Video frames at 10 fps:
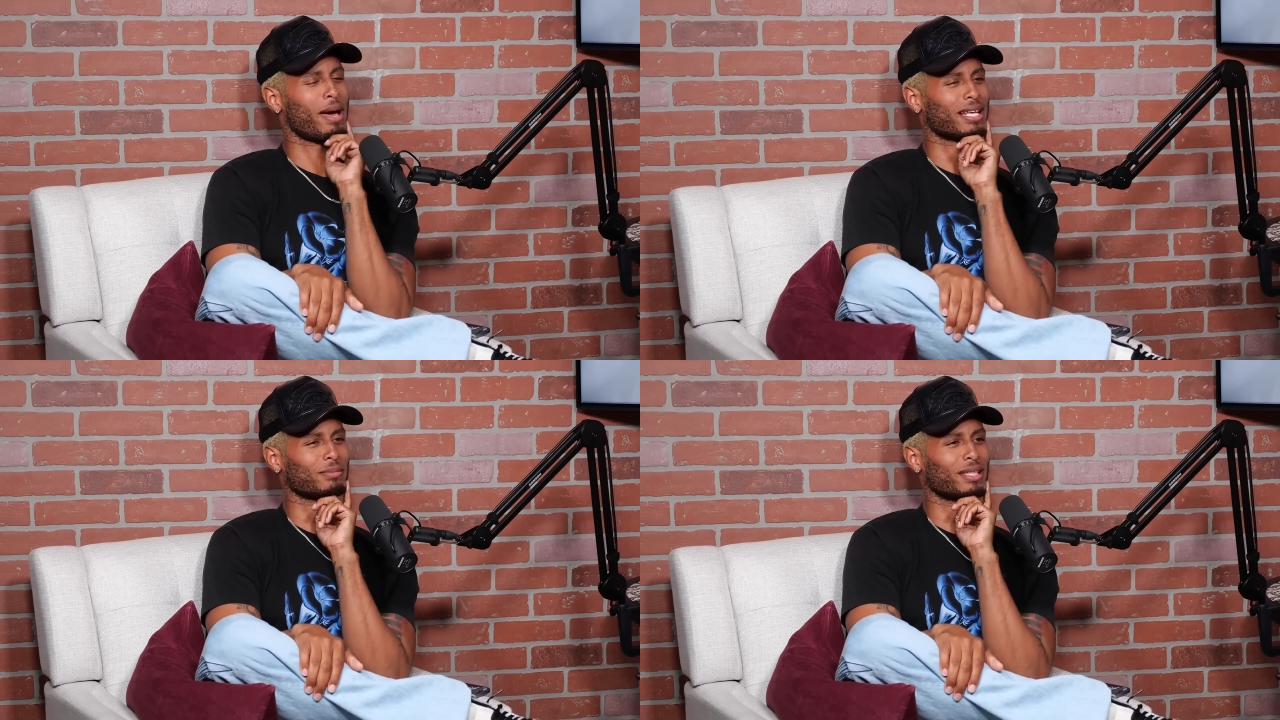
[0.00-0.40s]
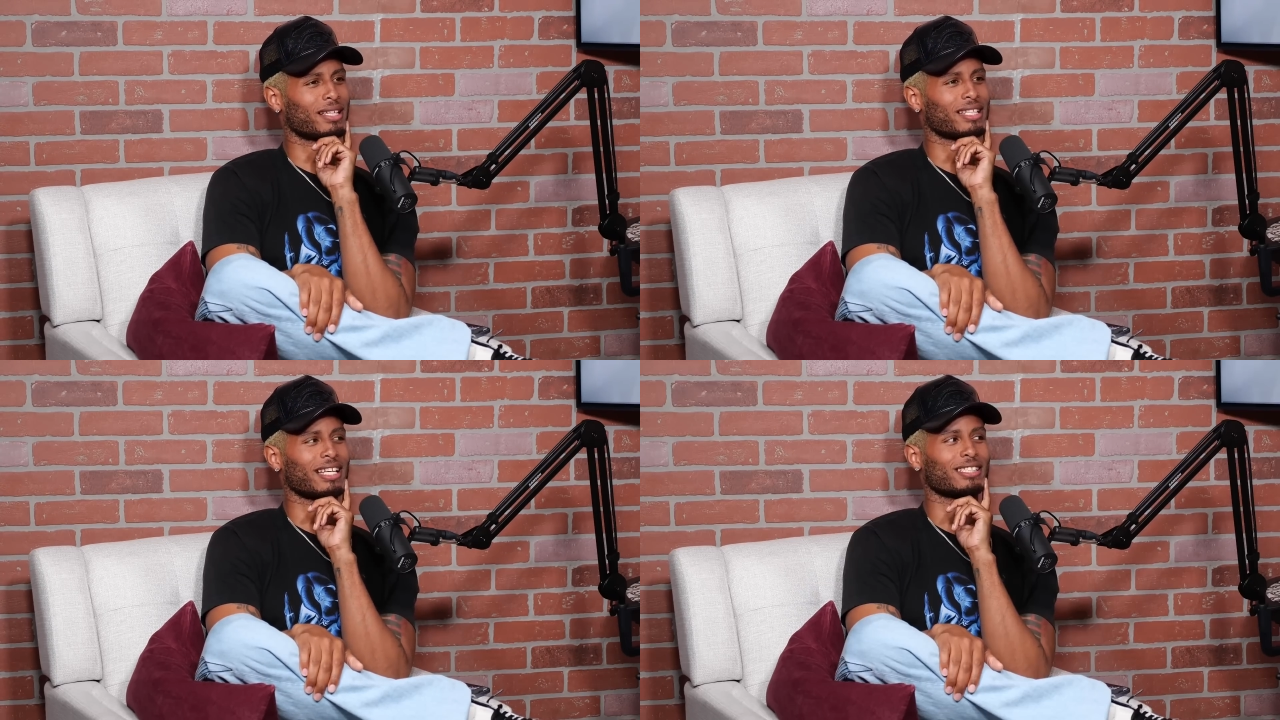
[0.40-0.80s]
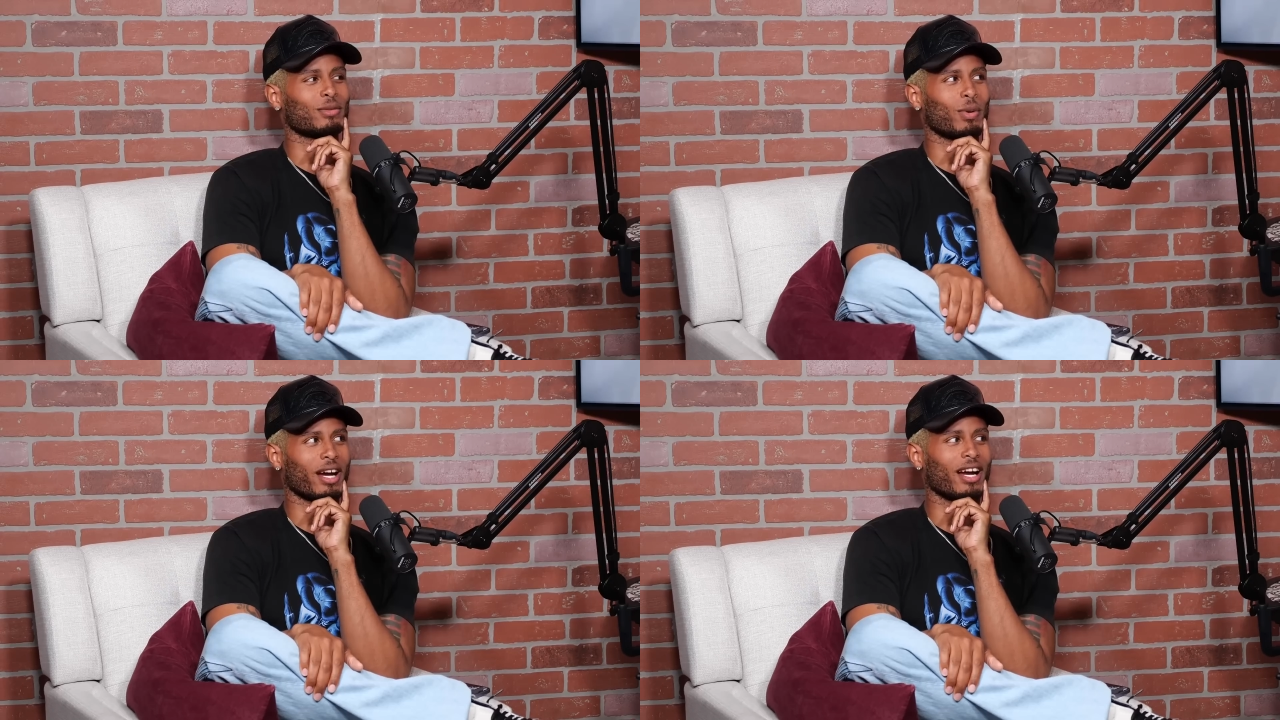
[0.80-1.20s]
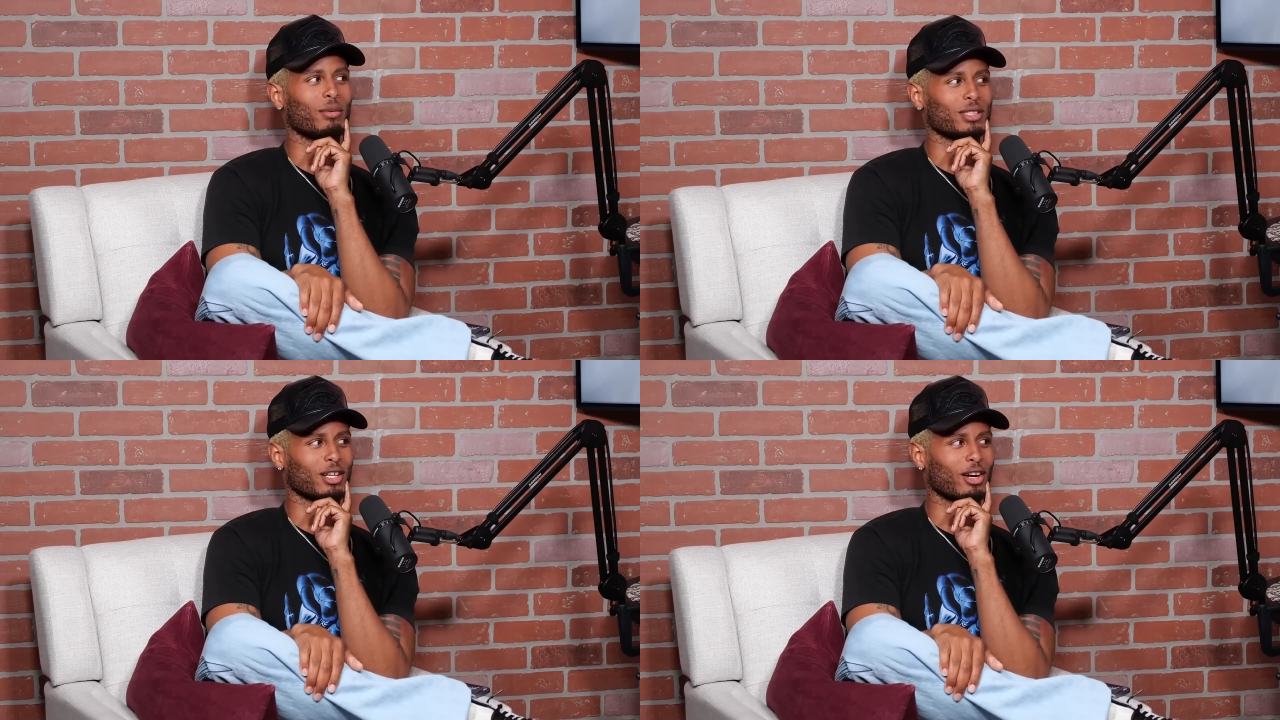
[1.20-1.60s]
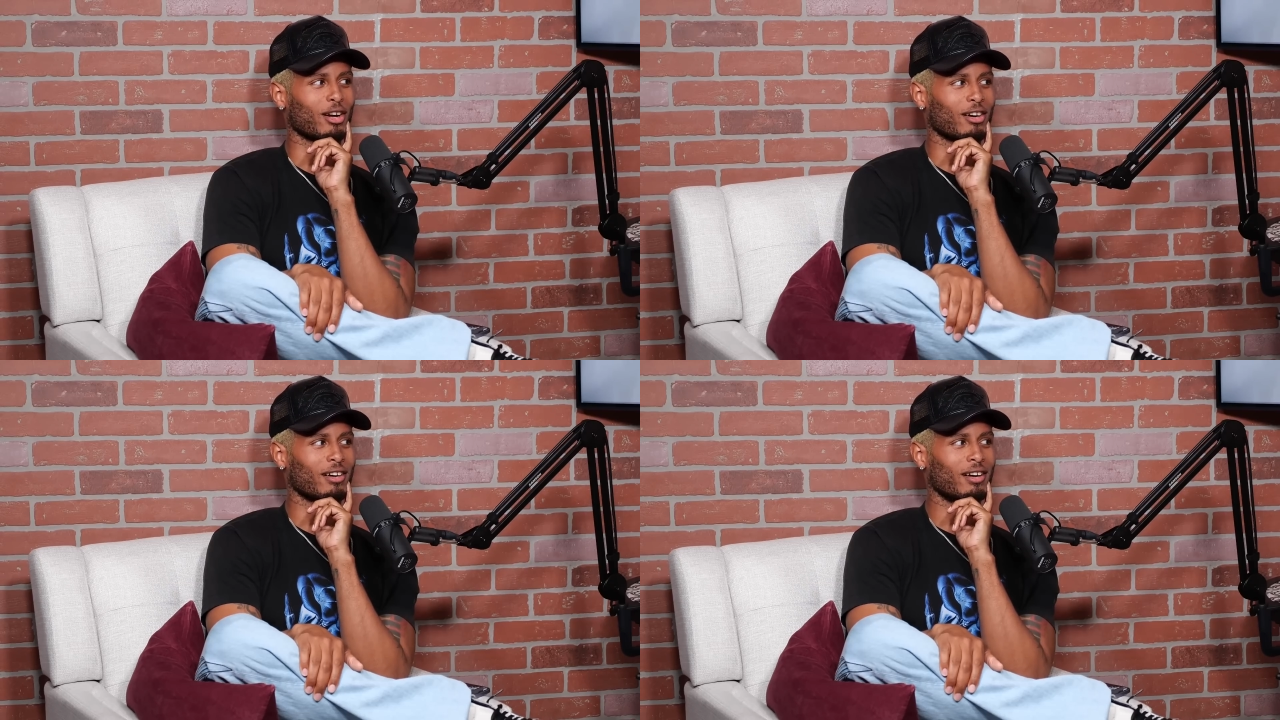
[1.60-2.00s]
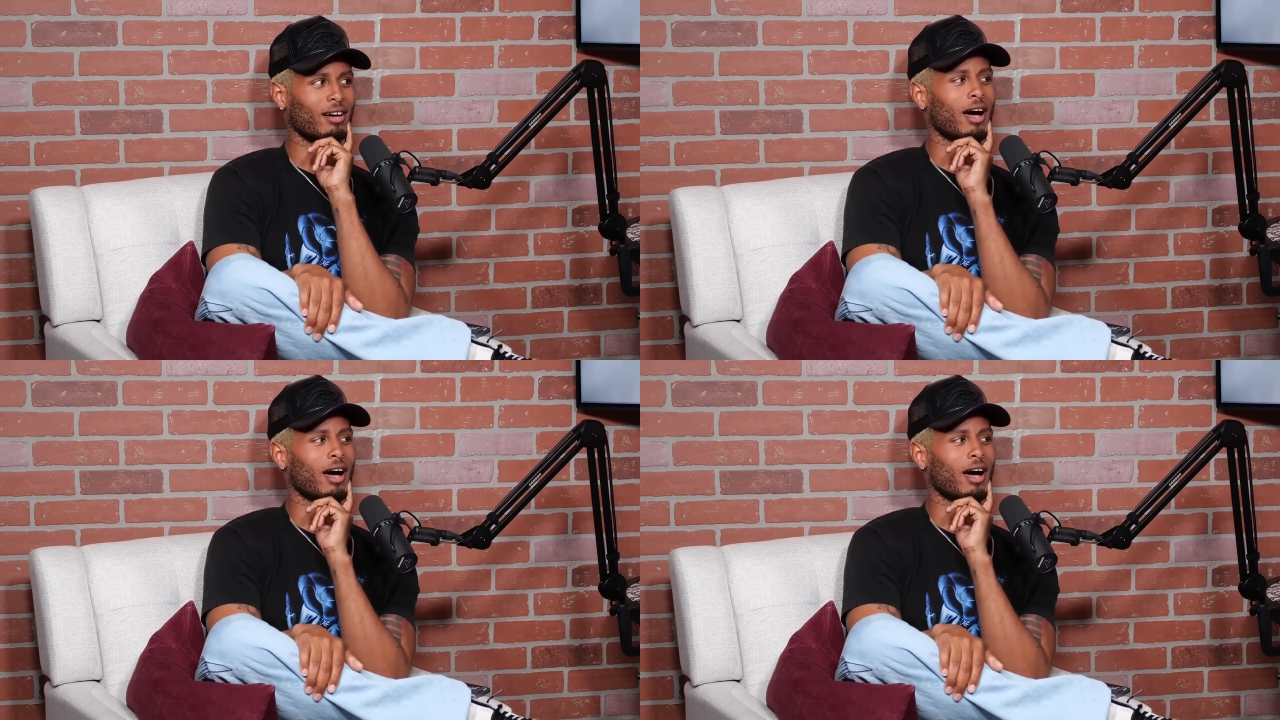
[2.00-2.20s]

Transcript: past me because I swear it was a girl.